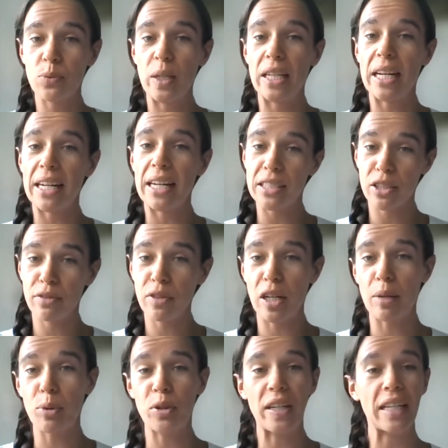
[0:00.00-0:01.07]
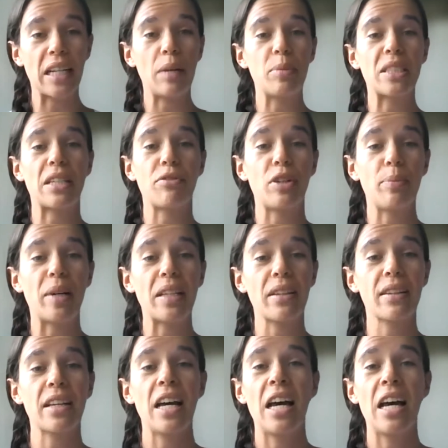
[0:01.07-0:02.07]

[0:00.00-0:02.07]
we ask of our Marine Clubbers every month